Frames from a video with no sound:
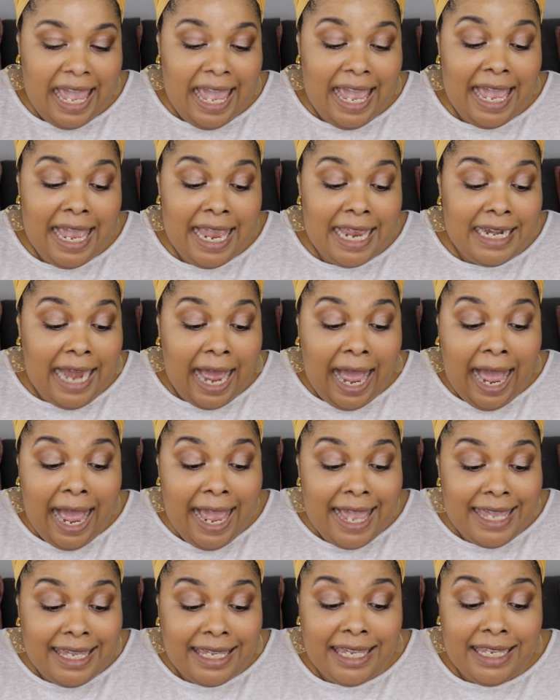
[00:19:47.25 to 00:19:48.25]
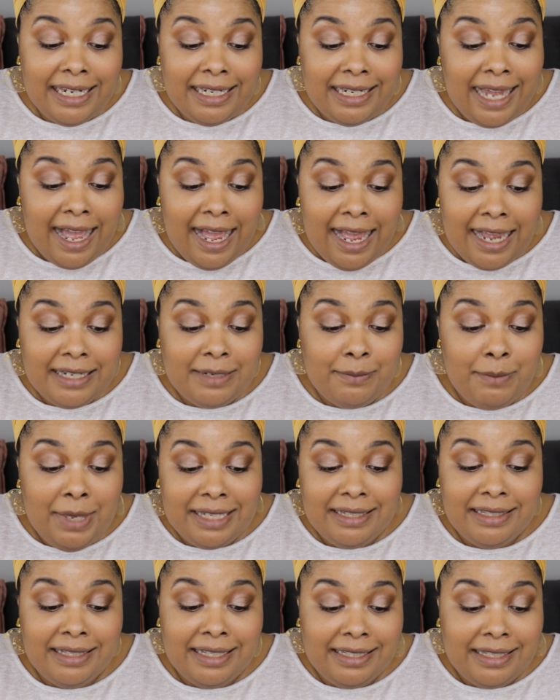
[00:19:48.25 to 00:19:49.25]
And I cannot
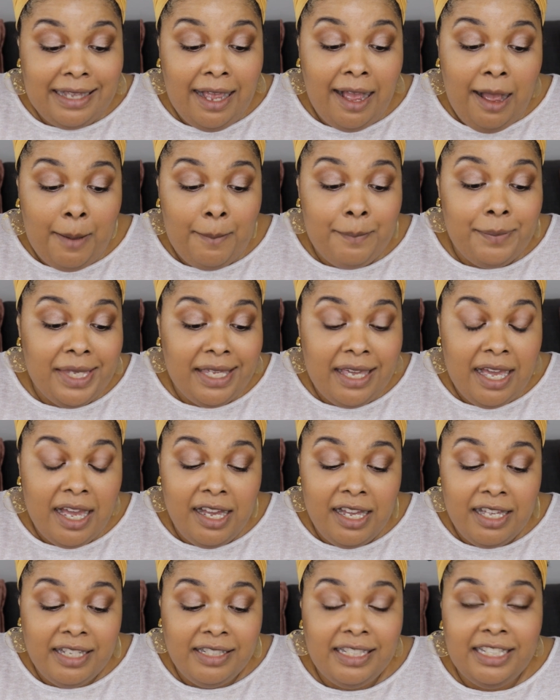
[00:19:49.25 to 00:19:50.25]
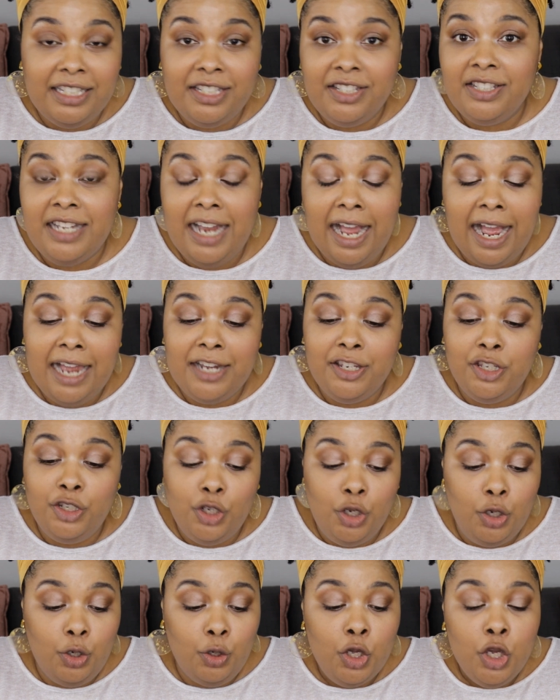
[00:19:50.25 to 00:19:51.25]
mess this up because it's not, you
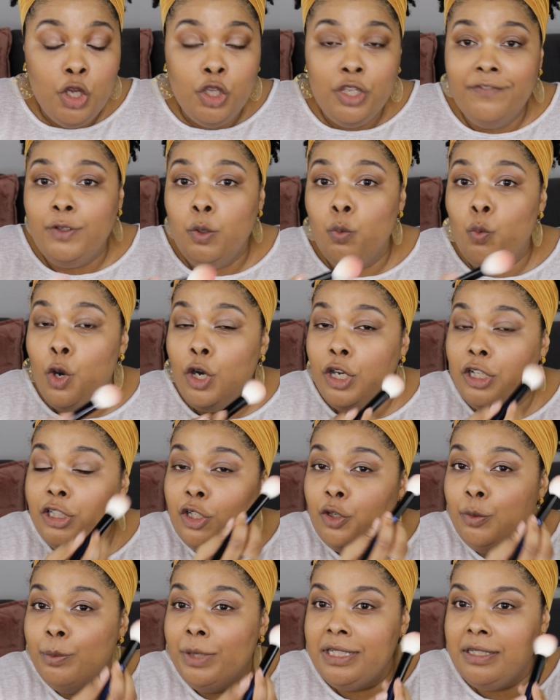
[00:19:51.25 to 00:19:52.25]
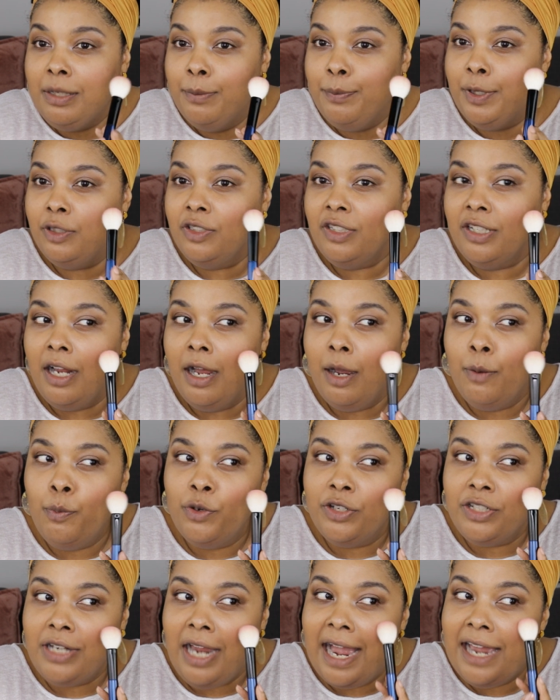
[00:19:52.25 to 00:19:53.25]
know, you have to work a little bit to build it up,
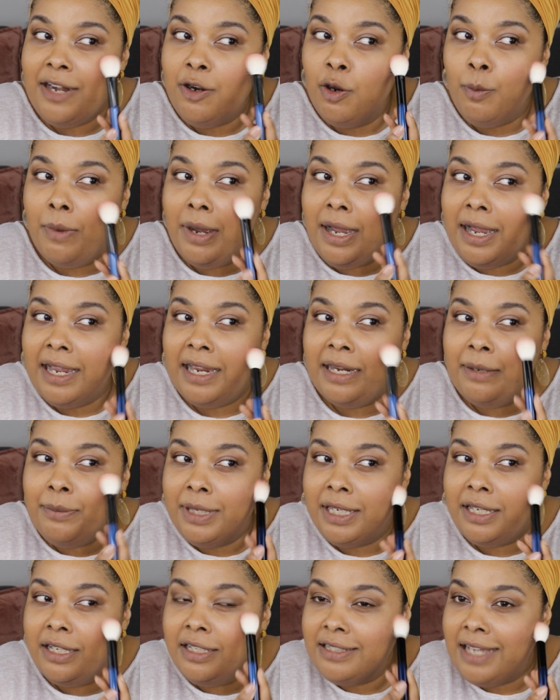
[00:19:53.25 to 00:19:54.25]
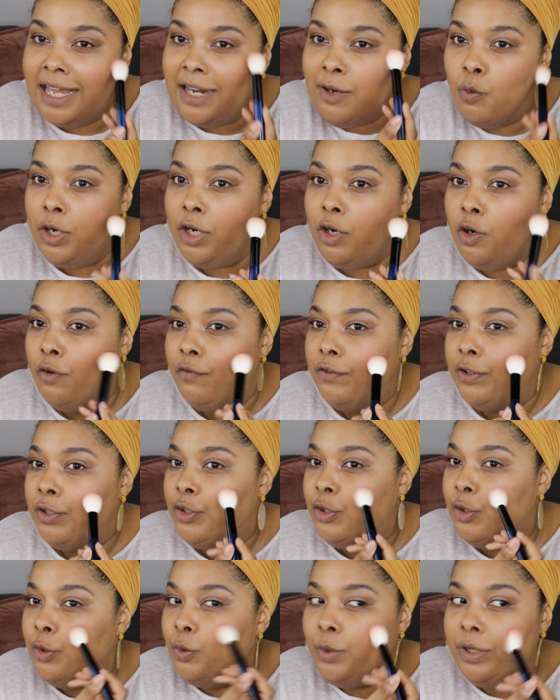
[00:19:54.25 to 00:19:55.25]
which I don't mind because I don't want to
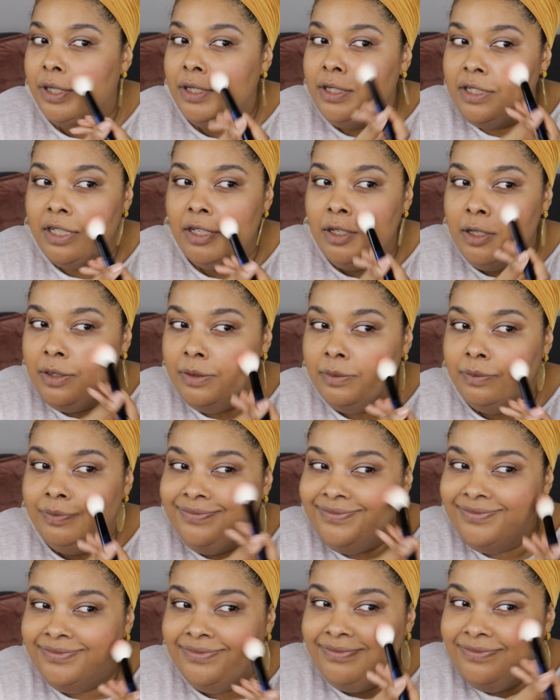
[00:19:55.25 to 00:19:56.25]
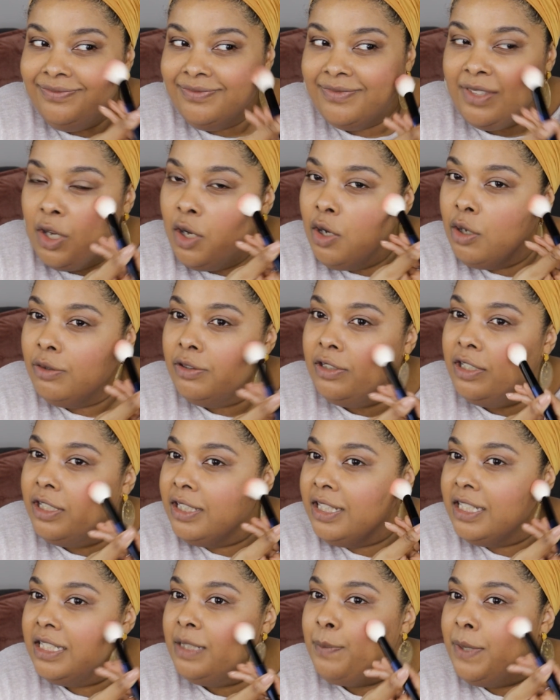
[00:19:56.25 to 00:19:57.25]
overdo it. Oh, look
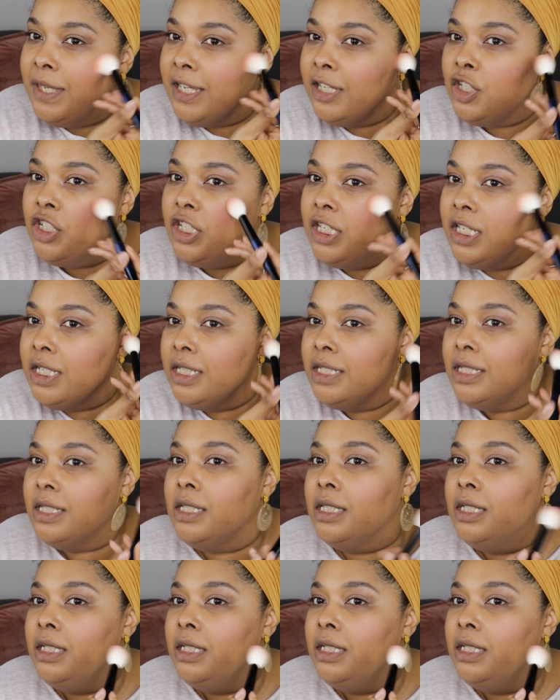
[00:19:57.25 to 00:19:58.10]
at these pink cheeks.